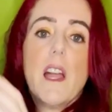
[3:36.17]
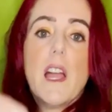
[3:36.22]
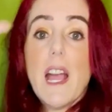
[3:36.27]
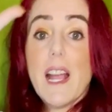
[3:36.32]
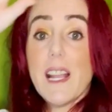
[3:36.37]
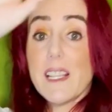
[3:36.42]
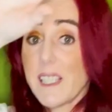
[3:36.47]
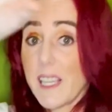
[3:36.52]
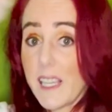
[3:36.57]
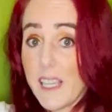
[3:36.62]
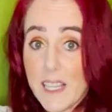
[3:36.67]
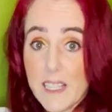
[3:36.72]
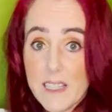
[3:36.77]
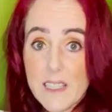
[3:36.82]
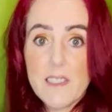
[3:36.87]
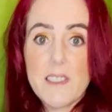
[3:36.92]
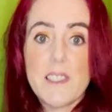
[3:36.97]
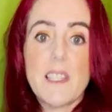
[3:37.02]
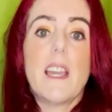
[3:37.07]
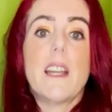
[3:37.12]
is it A to
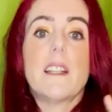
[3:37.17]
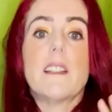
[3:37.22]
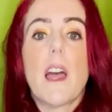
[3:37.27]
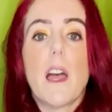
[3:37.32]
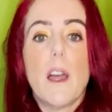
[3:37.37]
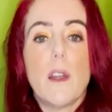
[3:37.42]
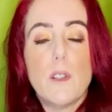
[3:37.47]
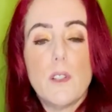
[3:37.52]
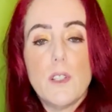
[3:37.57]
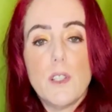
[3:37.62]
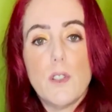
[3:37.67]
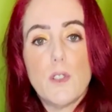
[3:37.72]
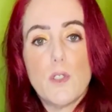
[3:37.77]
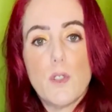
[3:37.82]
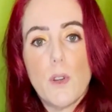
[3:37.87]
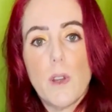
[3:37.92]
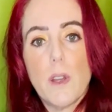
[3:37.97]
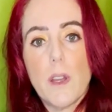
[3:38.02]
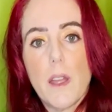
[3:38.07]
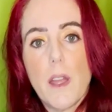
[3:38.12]
Z? How do you do
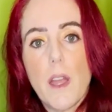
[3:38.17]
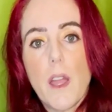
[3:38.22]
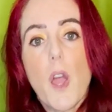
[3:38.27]
it?